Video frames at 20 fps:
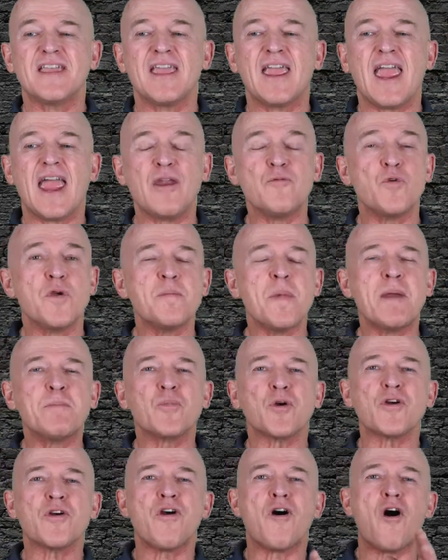And
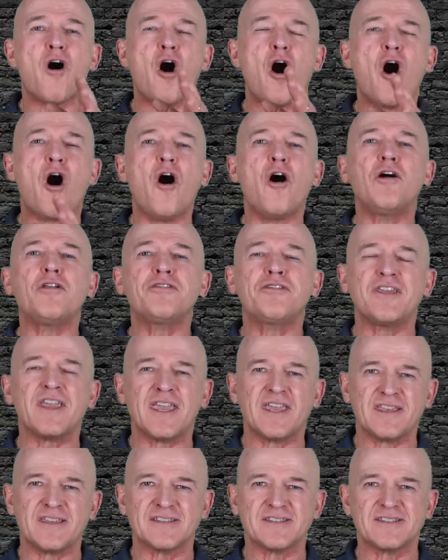remember, all
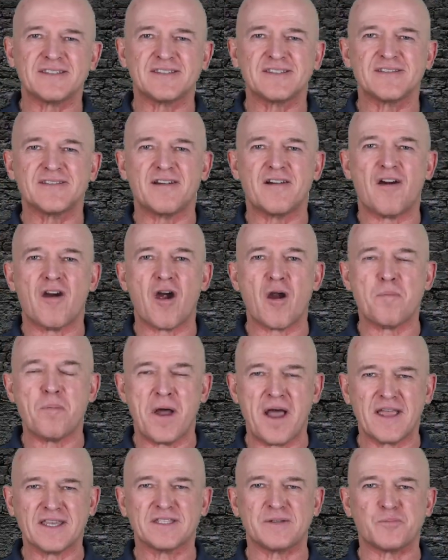things are
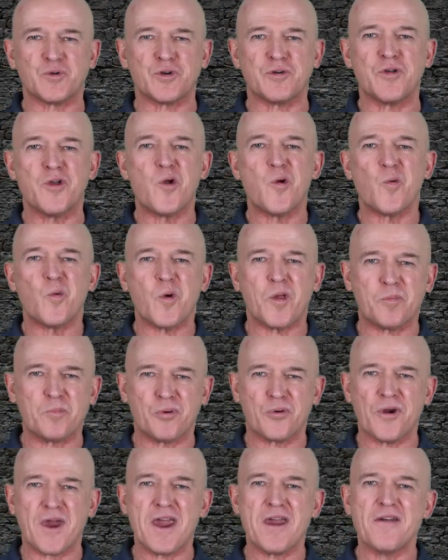possible with
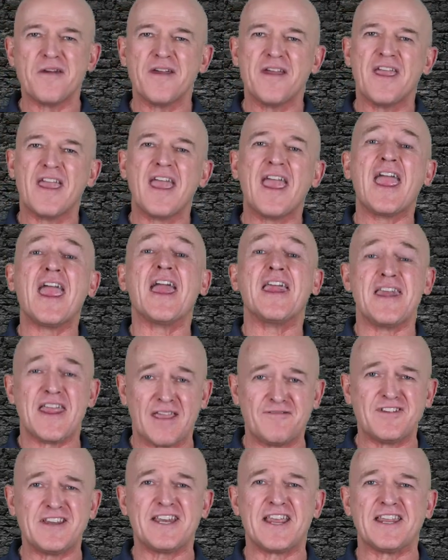prayer and
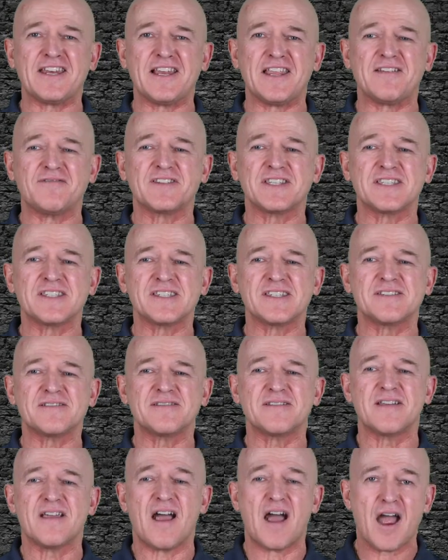heavy deadlifts.
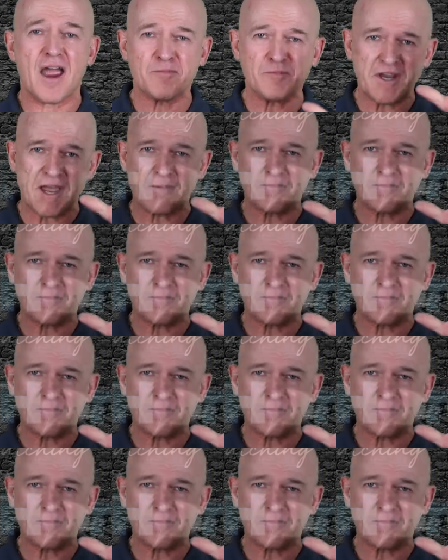I'm Tom